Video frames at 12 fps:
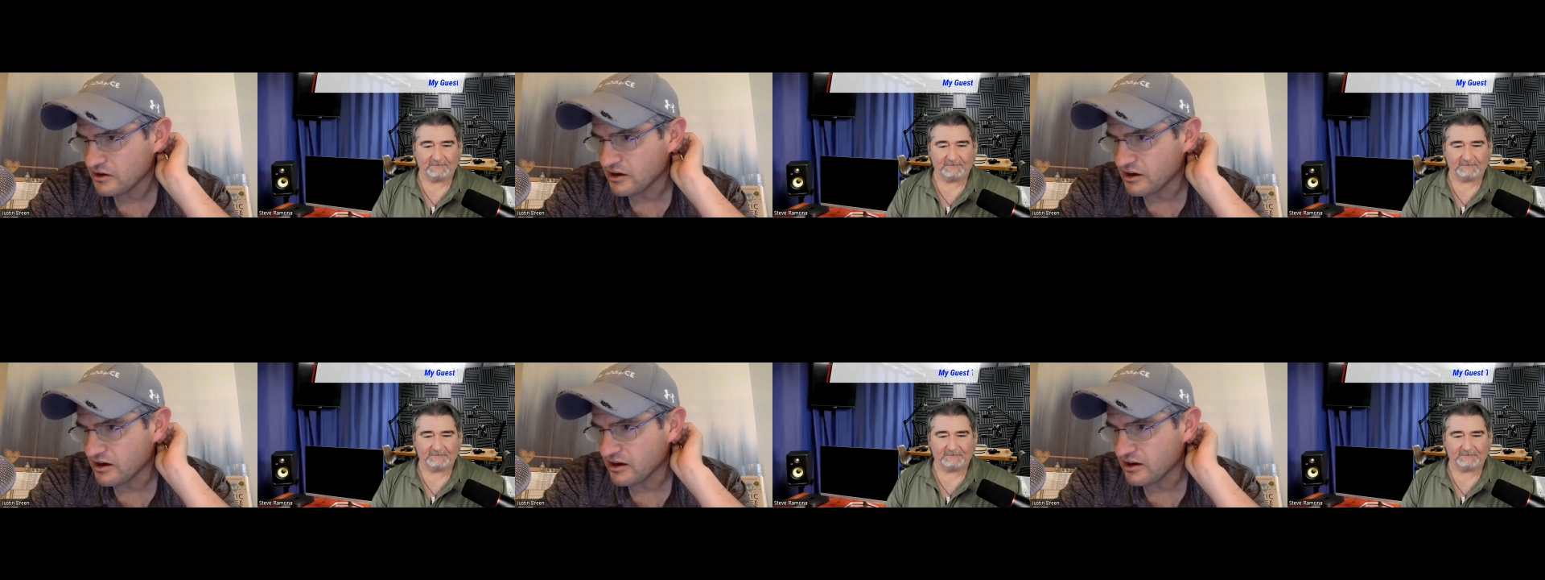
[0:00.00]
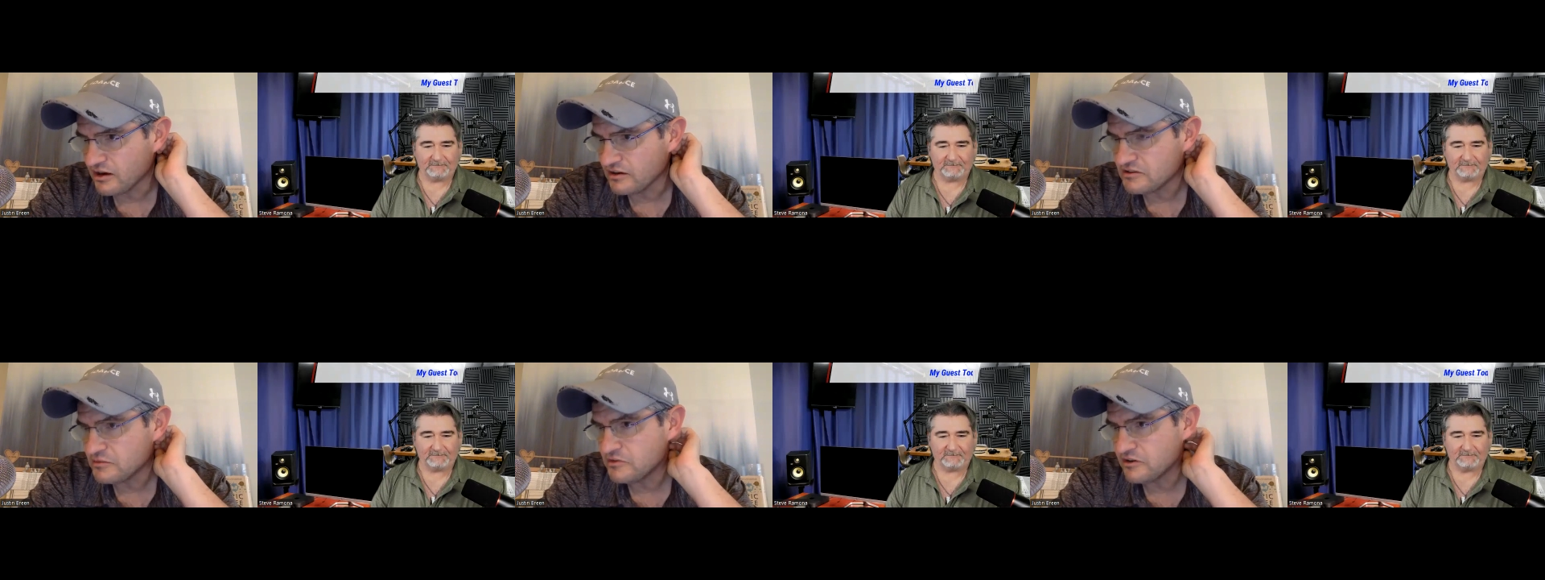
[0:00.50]
Speaker 1: Uh,
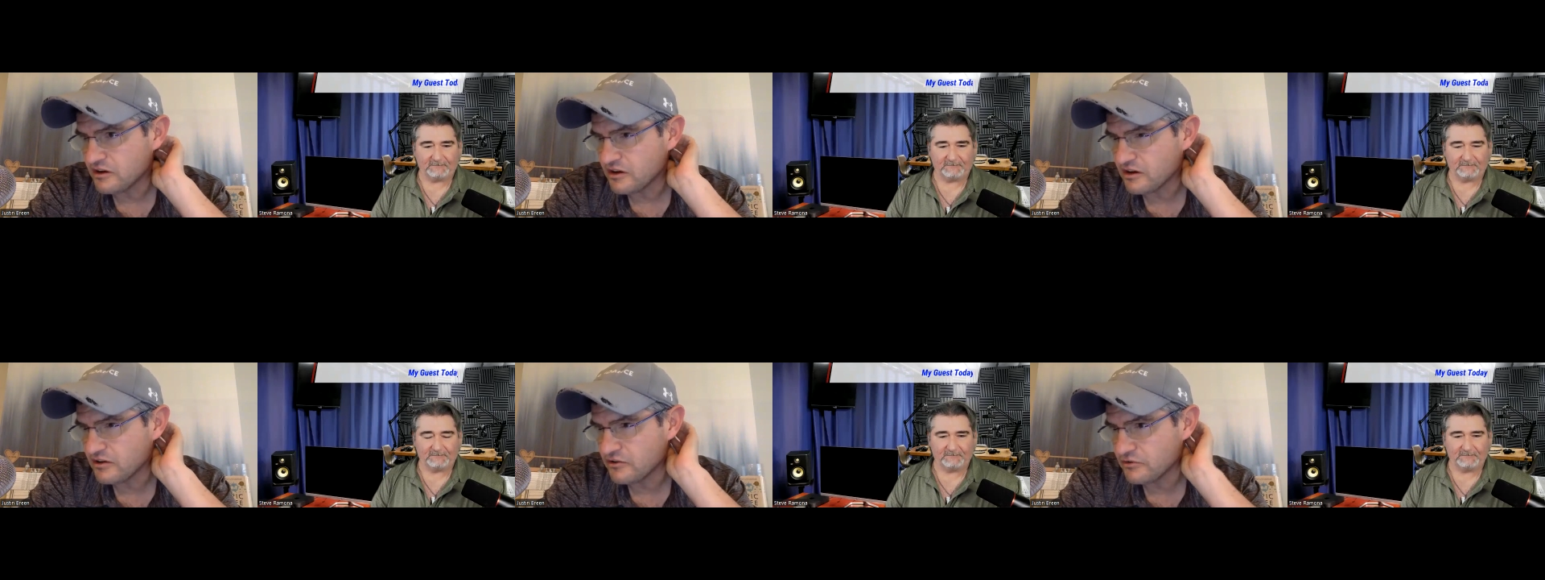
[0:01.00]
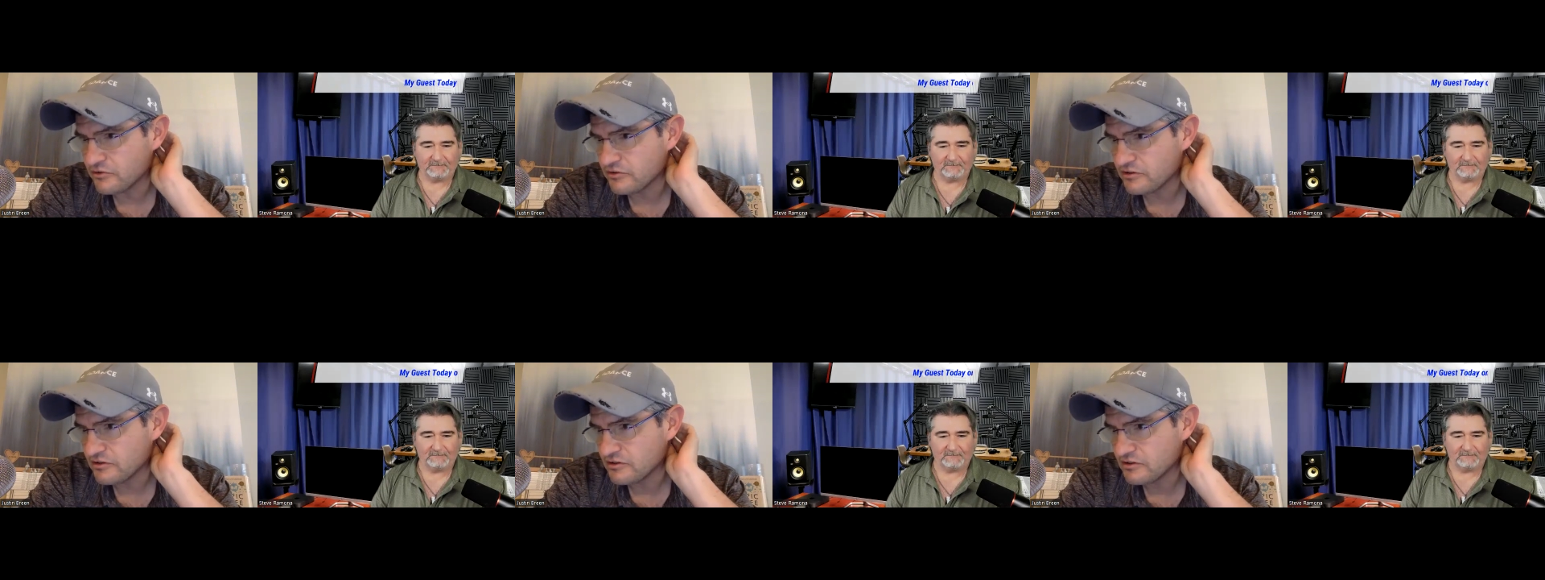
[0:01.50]
he'd be
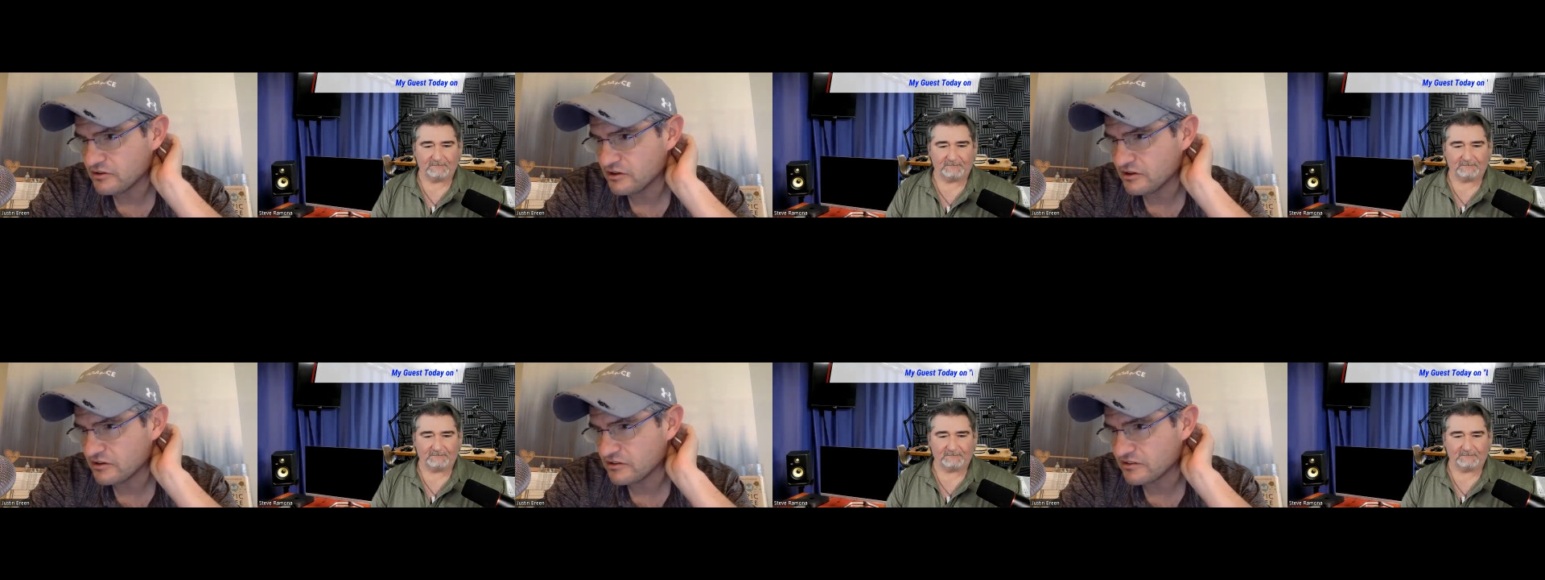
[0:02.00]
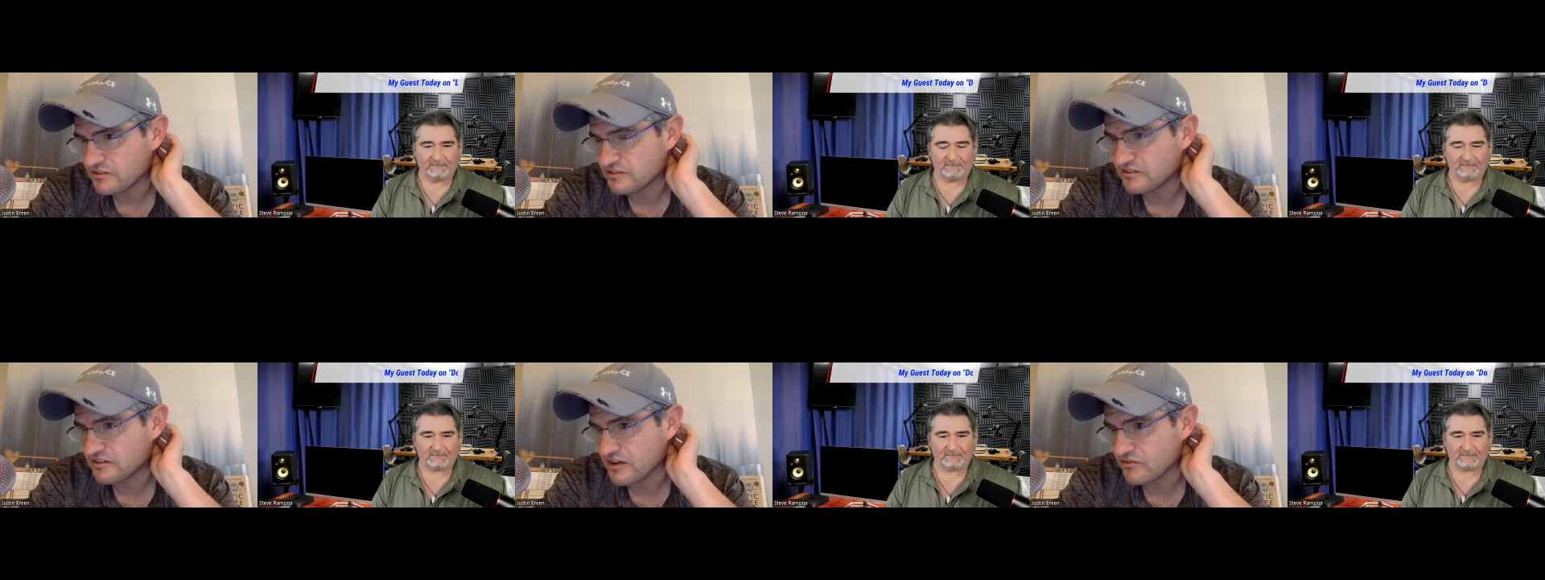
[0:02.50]

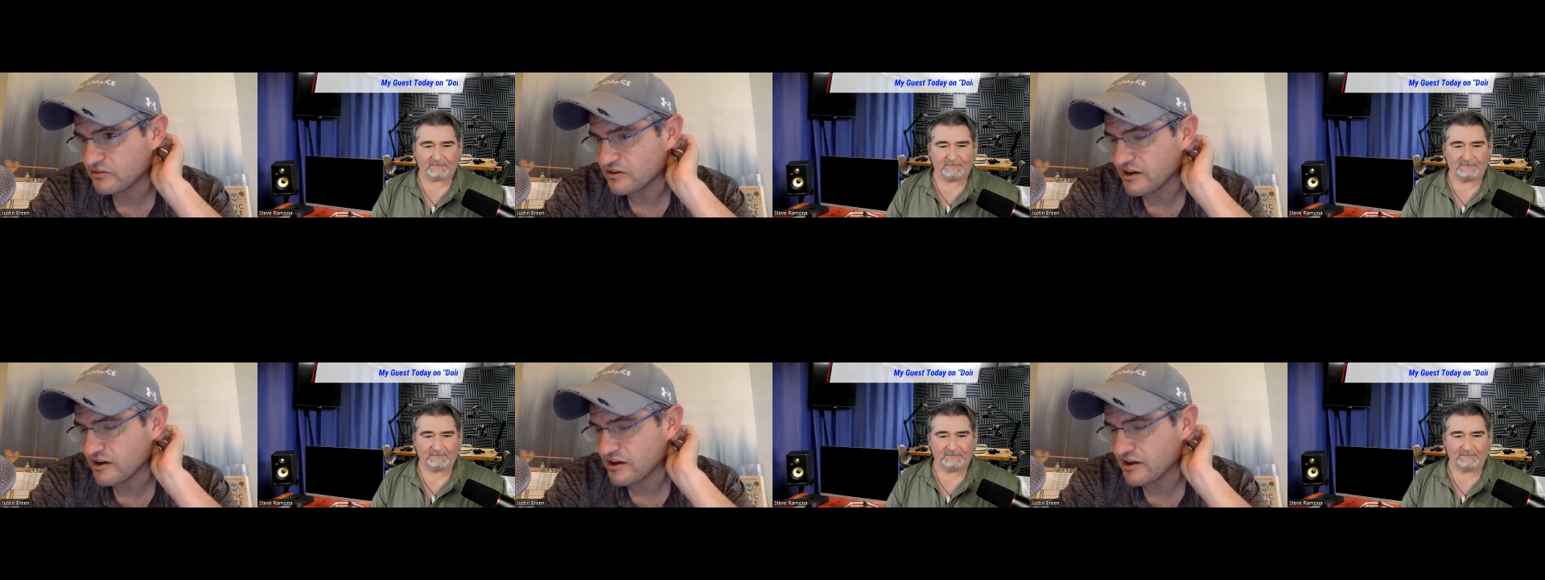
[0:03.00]
107